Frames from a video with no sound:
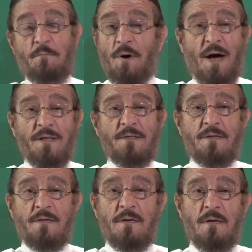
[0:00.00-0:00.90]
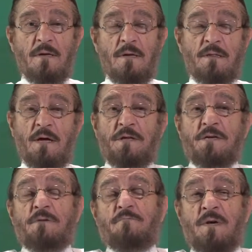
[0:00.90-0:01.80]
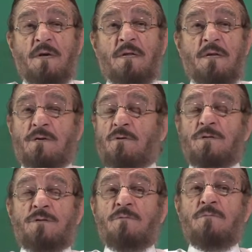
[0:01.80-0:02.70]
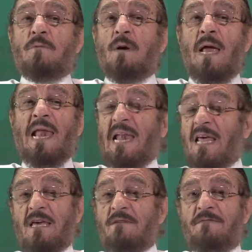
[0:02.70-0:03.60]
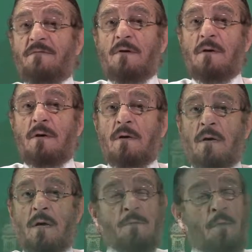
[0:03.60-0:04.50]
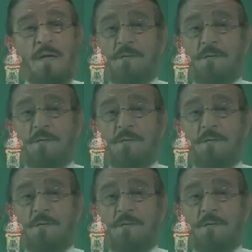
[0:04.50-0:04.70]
But that doesn't mean he's going to leave. He might